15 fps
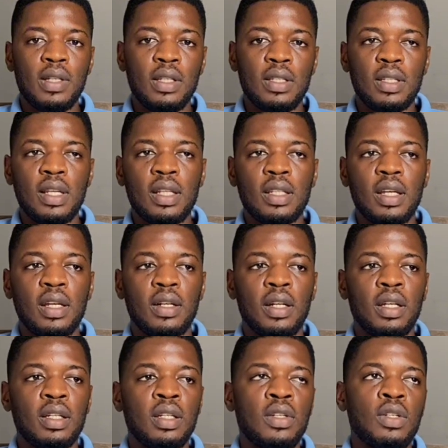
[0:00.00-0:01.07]
is 10
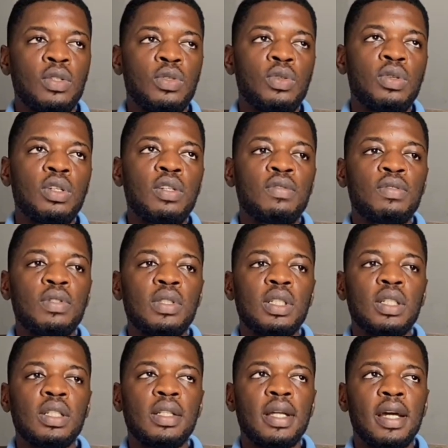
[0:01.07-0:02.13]
naira. So if you
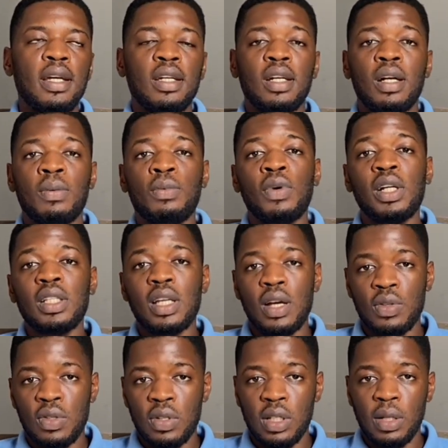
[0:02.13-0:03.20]
need like
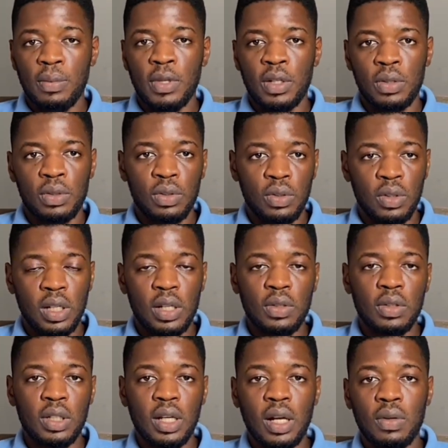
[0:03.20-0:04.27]
1000 labels, you can
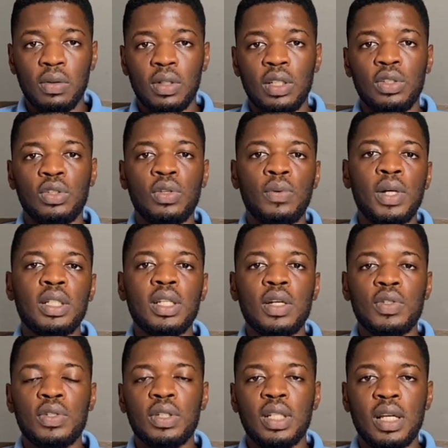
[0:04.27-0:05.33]
do the calculation
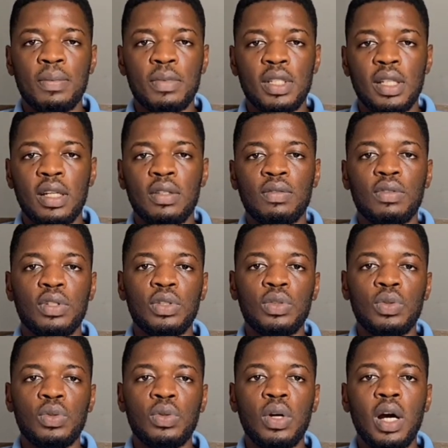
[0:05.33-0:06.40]
1000 times 10 for you
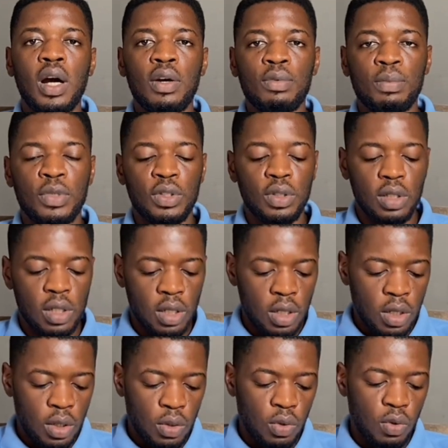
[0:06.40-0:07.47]
to know how much
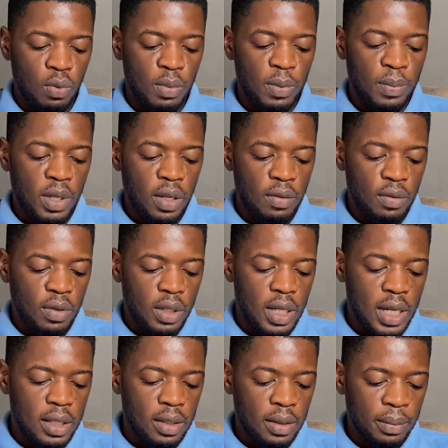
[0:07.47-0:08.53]
you'll be paying for
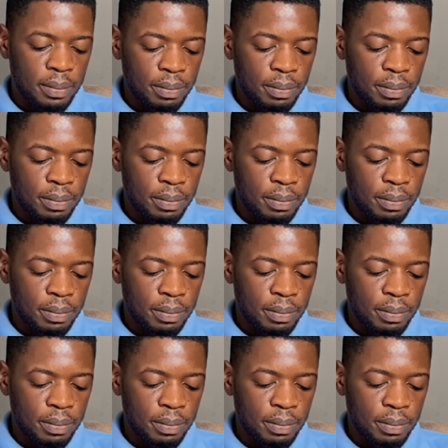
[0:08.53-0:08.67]
that.